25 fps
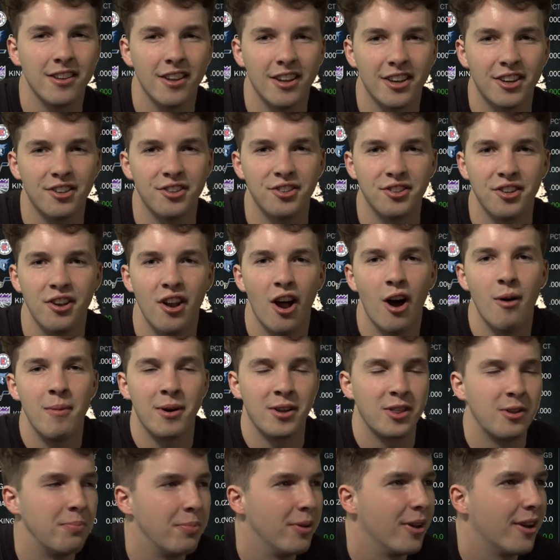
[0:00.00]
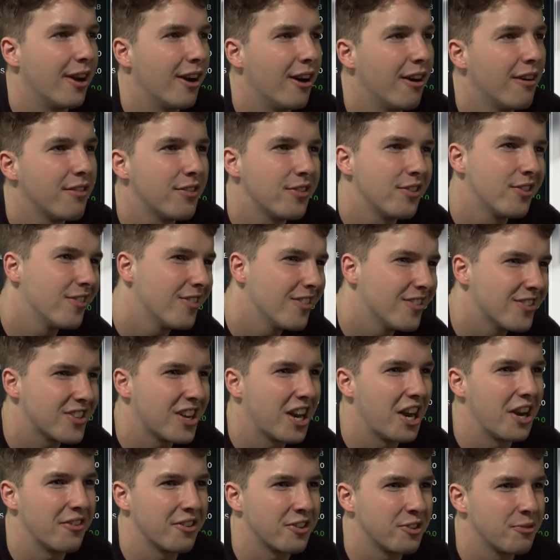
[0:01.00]
the Lakers did not make the playoffs. It's
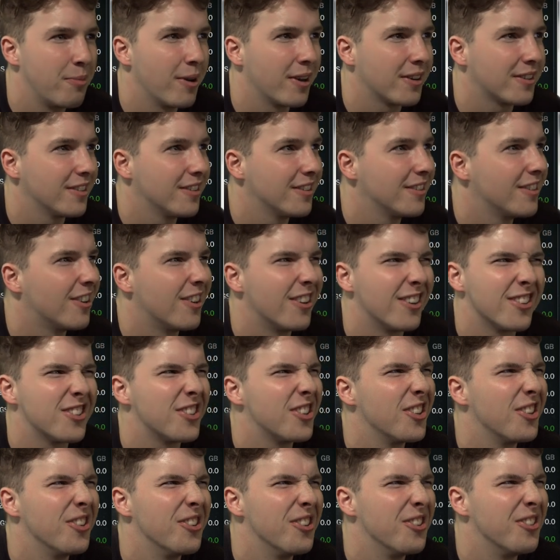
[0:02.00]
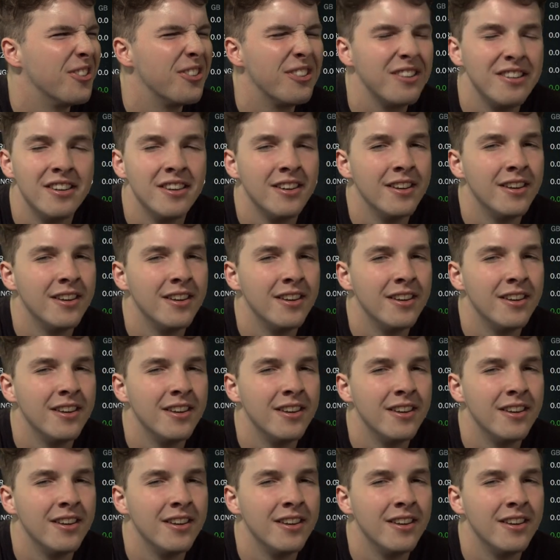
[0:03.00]
kind of expected. They're still